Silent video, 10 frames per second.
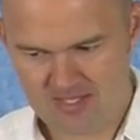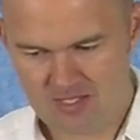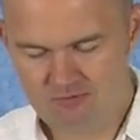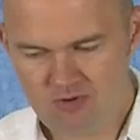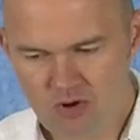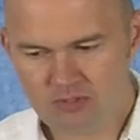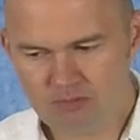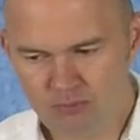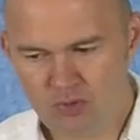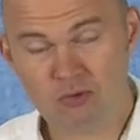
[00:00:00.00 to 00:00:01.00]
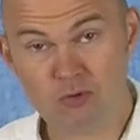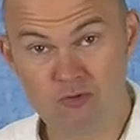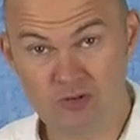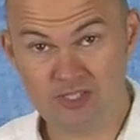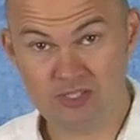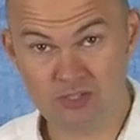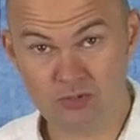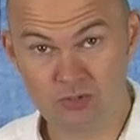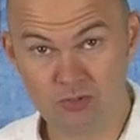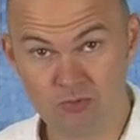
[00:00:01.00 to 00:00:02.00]
He wrote the book of
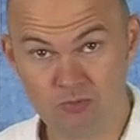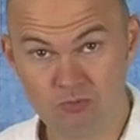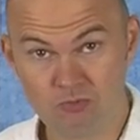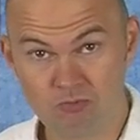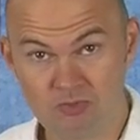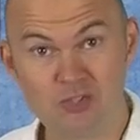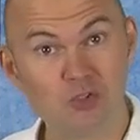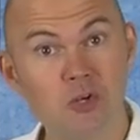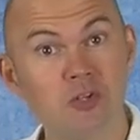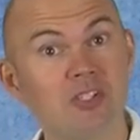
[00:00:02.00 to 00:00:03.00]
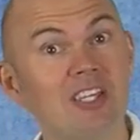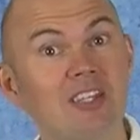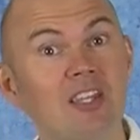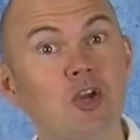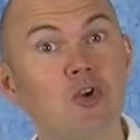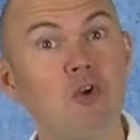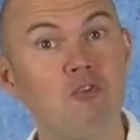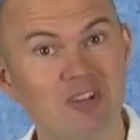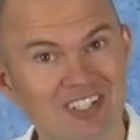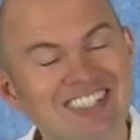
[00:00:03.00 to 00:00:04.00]
Corinthians to the church in
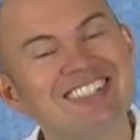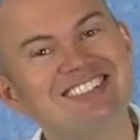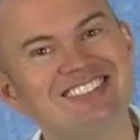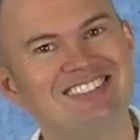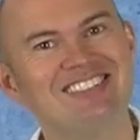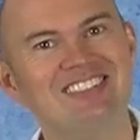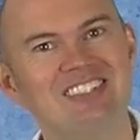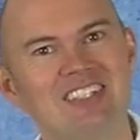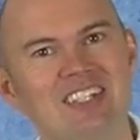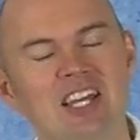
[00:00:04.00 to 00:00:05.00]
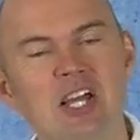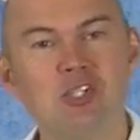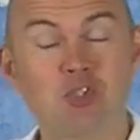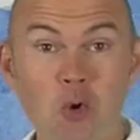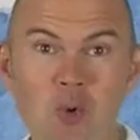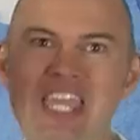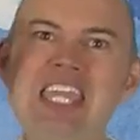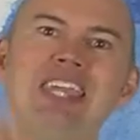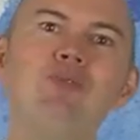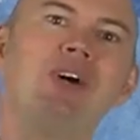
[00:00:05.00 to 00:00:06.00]
Corinth. So
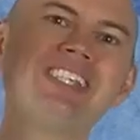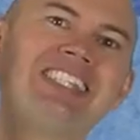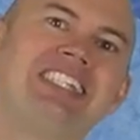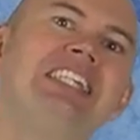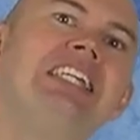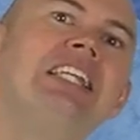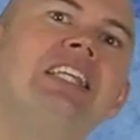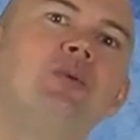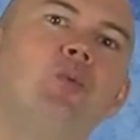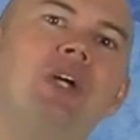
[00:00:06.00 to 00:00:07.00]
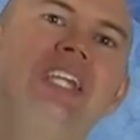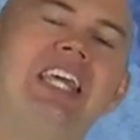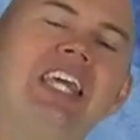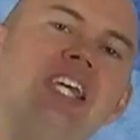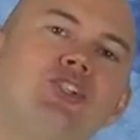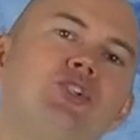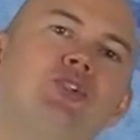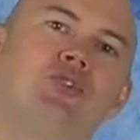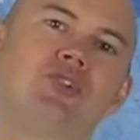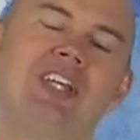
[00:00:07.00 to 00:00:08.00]
he was dealing with
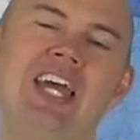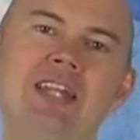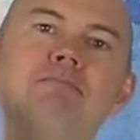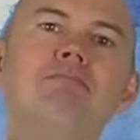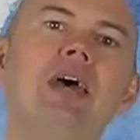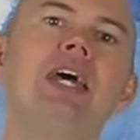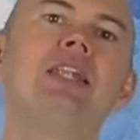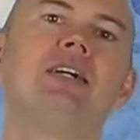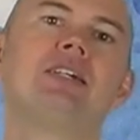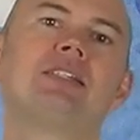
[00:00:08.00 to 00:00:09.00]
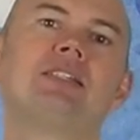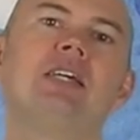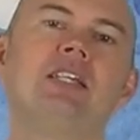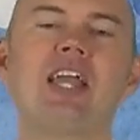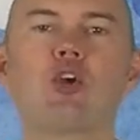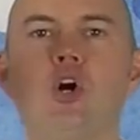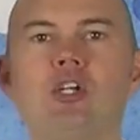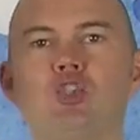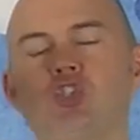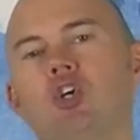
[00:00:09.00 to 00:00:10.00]
issues and matters that
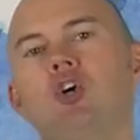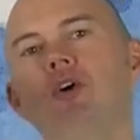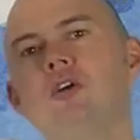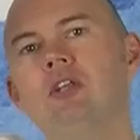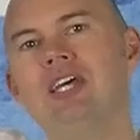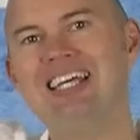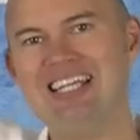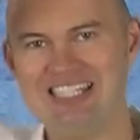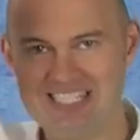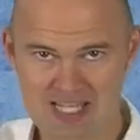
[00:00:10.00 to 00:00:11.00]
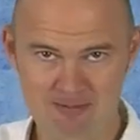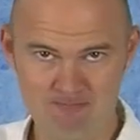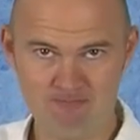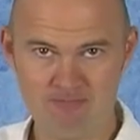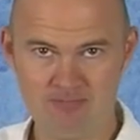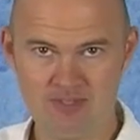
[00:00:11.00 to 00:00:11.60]
concern them.